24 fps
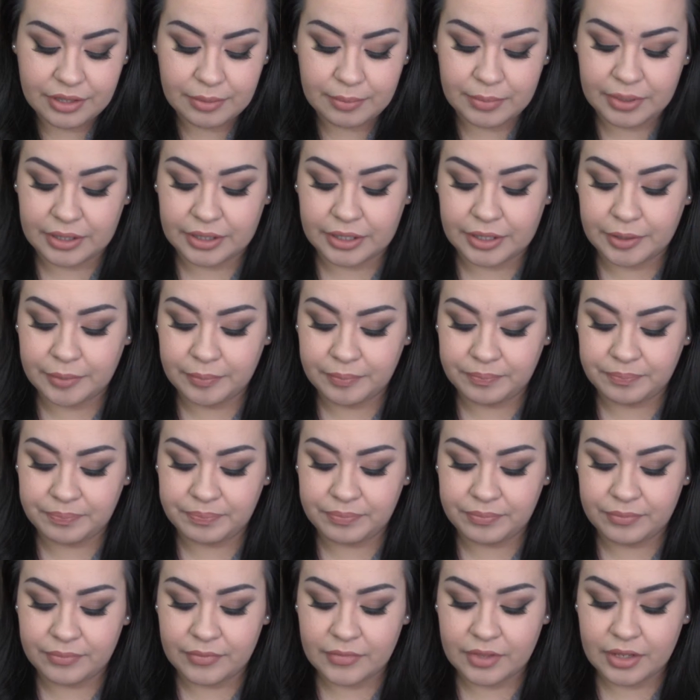money.
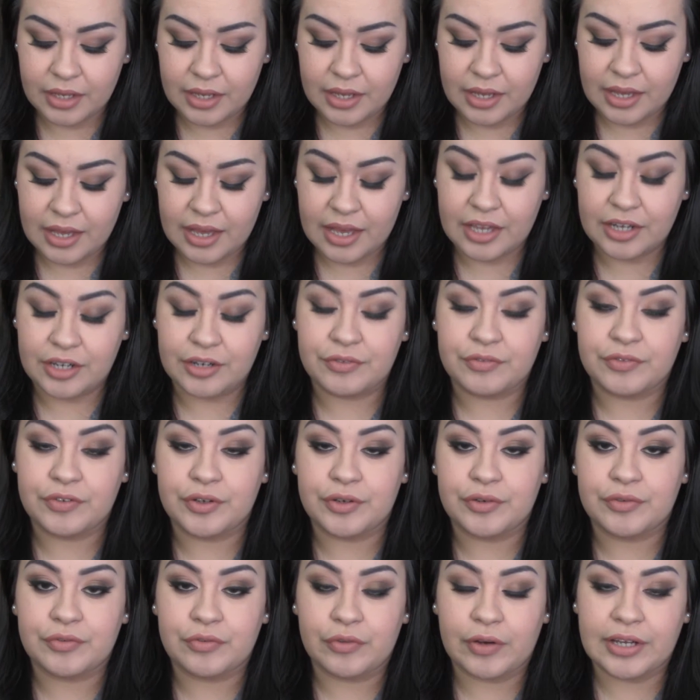And if you're
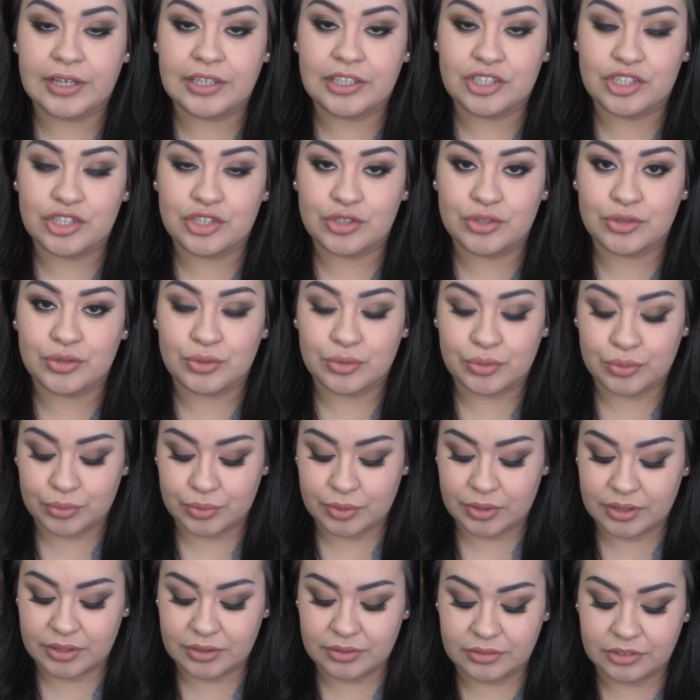afraid to
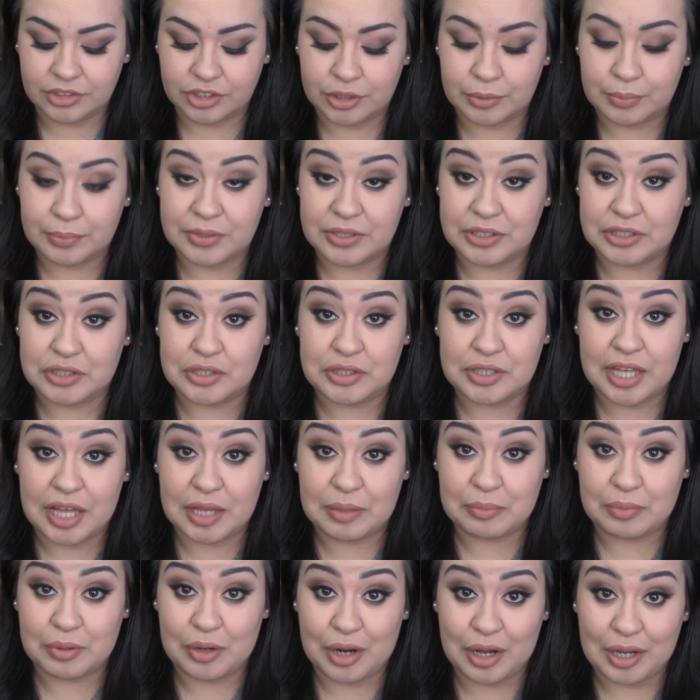jump into
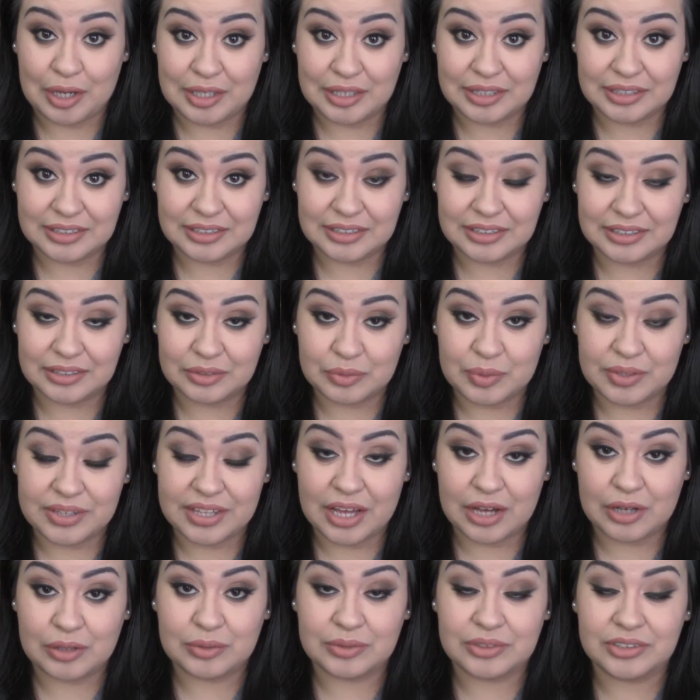that price
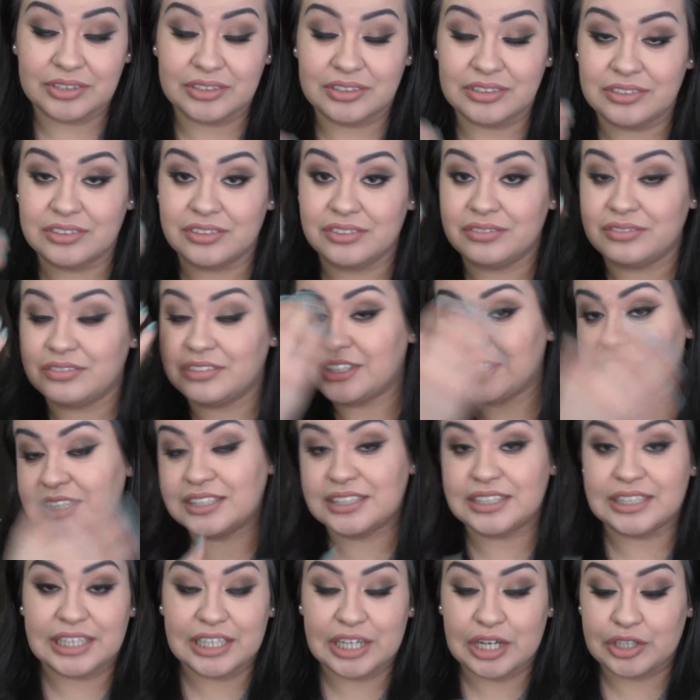without
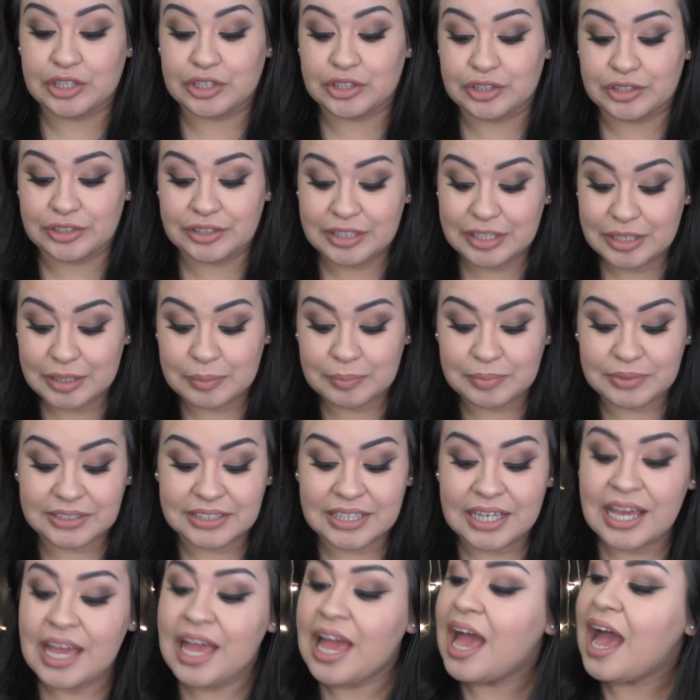testing it on your lips,
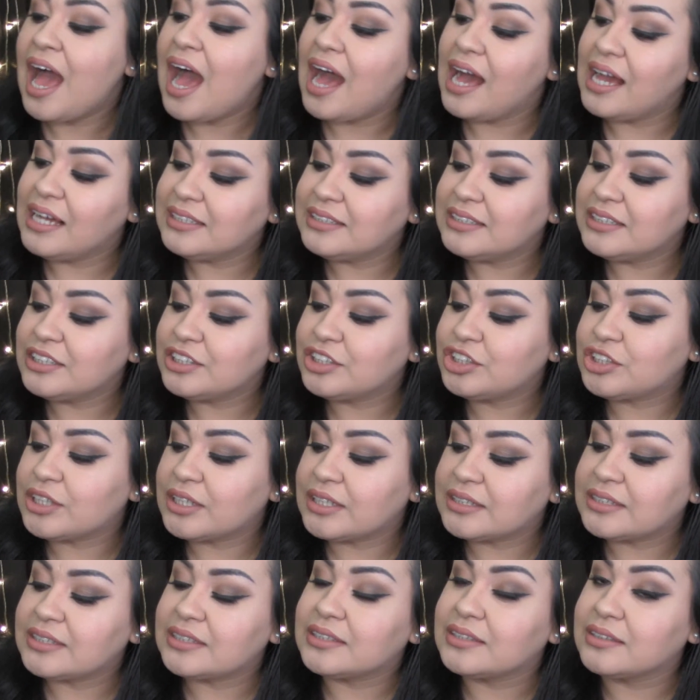I
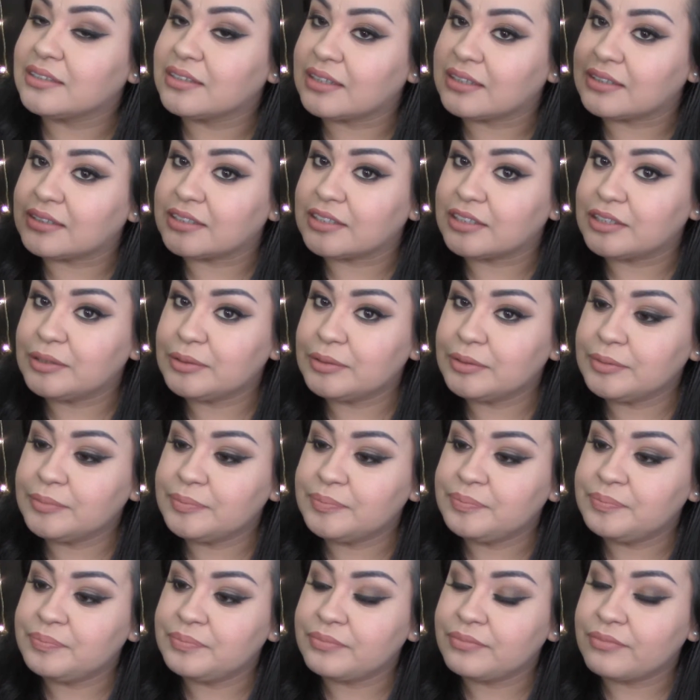suggest London.
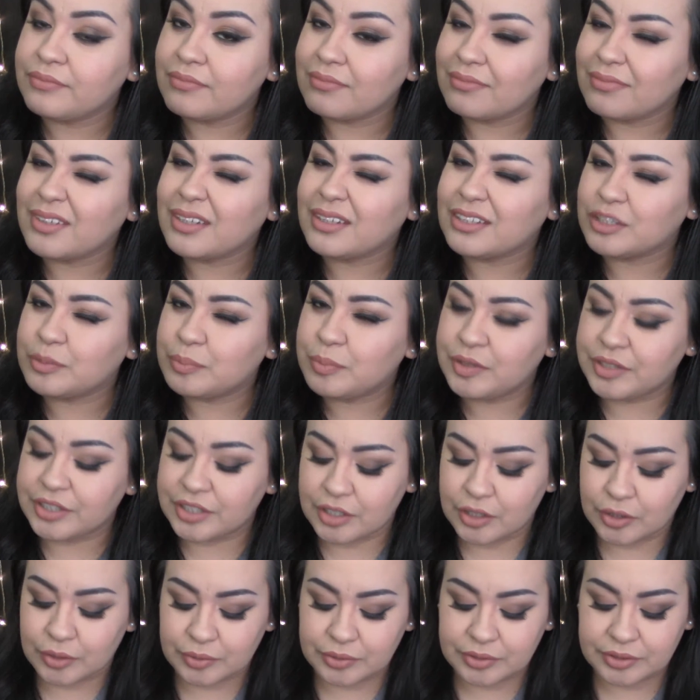It's pretty
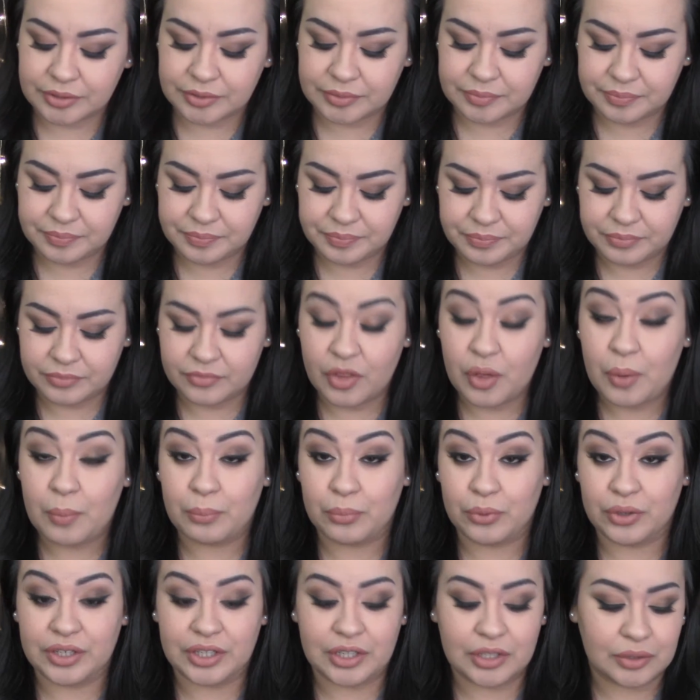close.
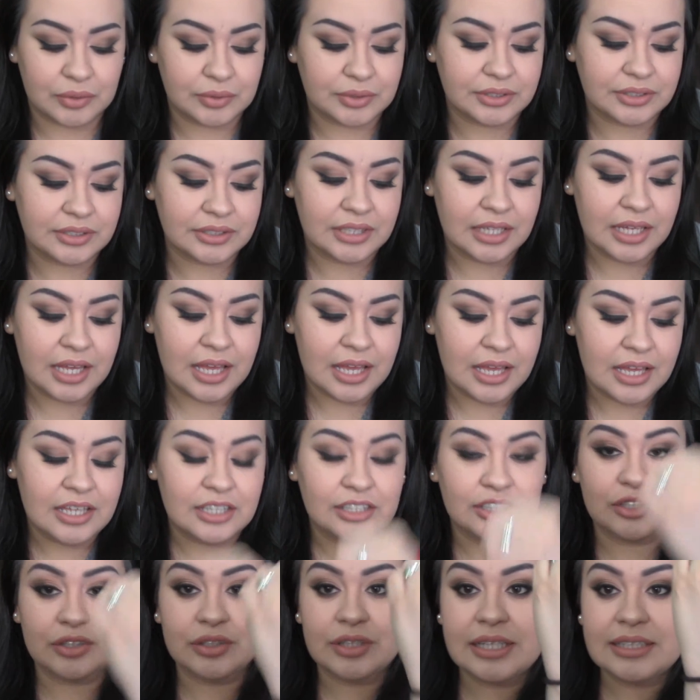Pretty close.
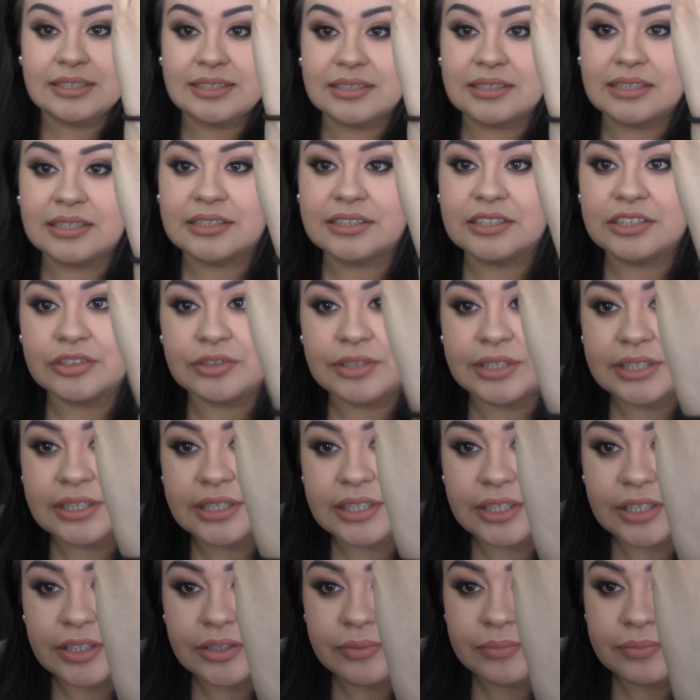So that's London right
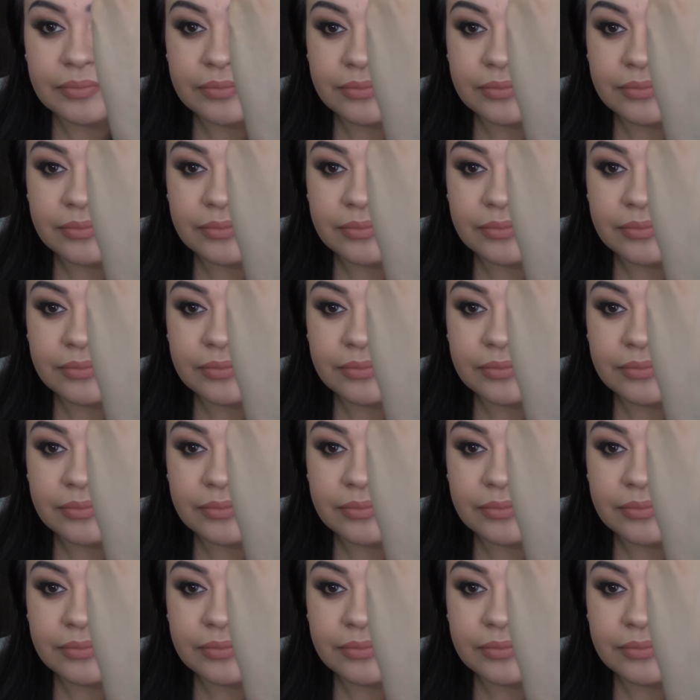there.